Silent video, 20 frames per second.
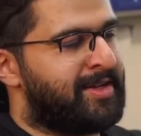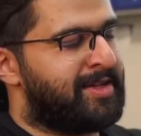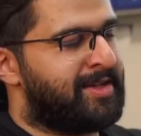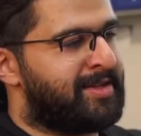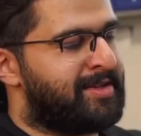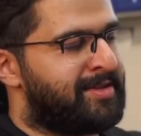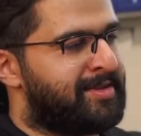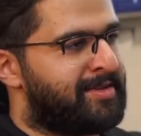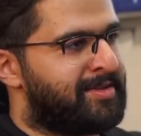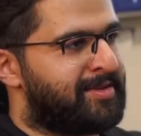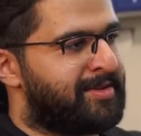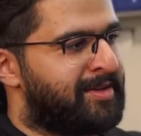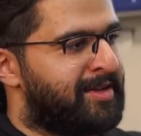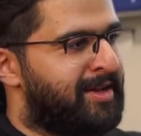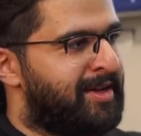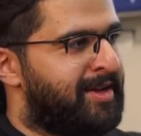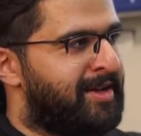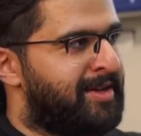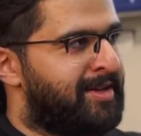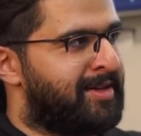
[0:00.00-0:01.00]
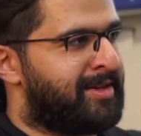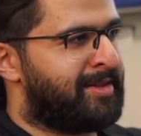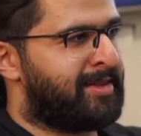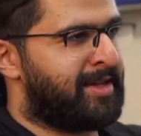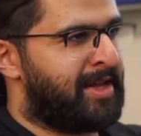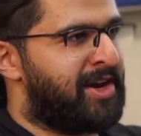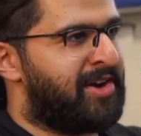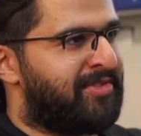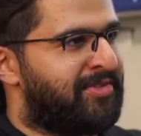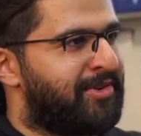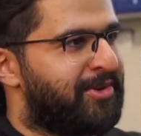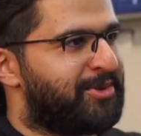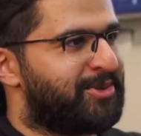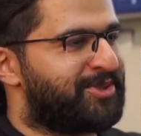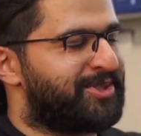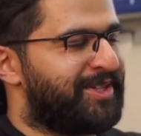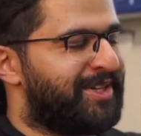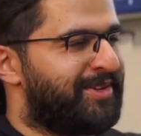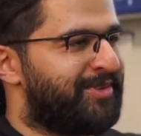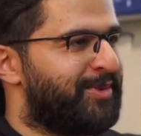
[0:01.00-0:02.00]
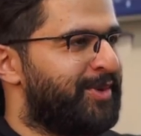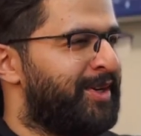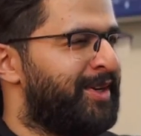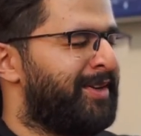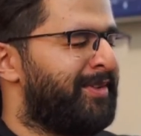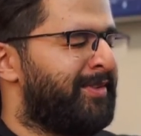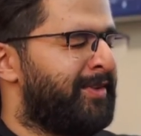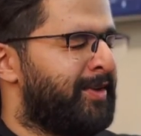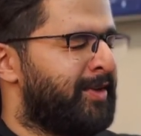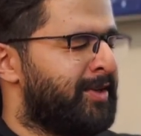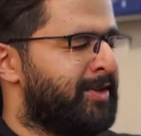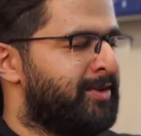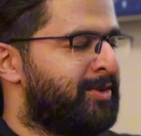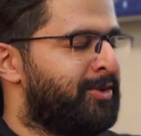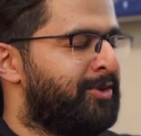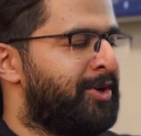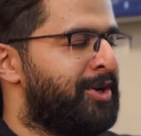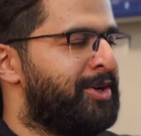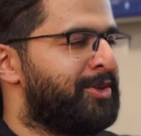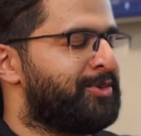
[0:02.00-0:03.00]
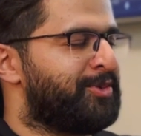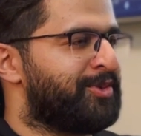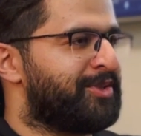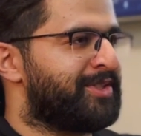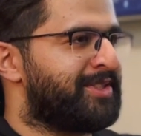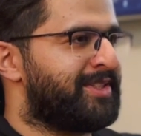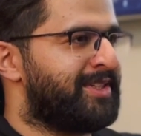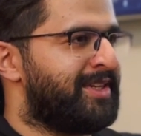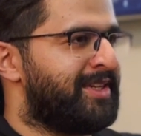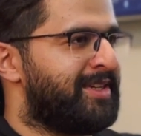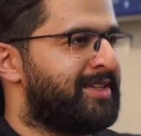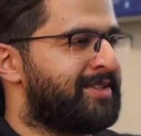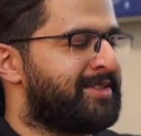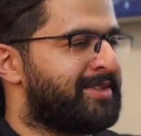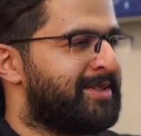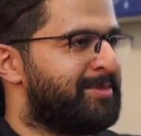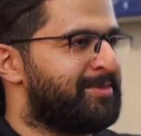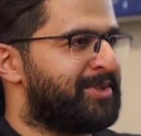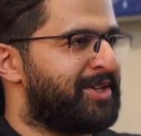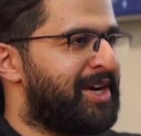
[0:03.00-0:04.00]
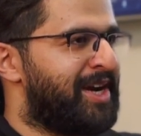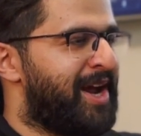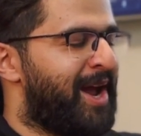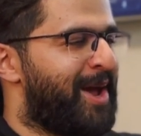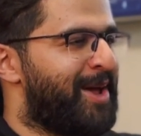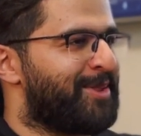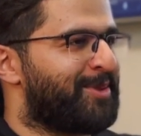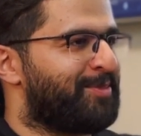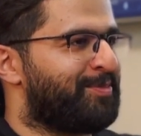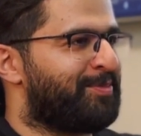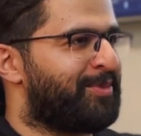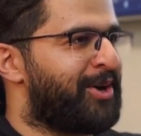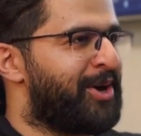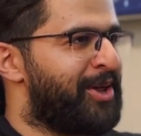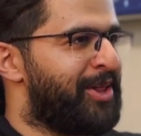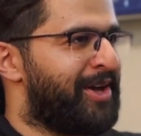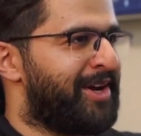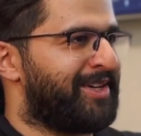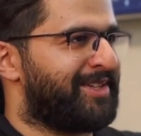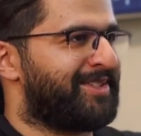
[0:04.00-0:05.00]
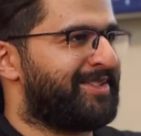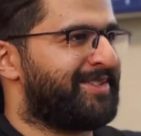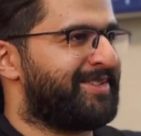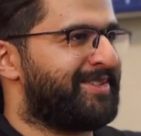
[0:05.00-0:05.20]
in near future we will going to see some great products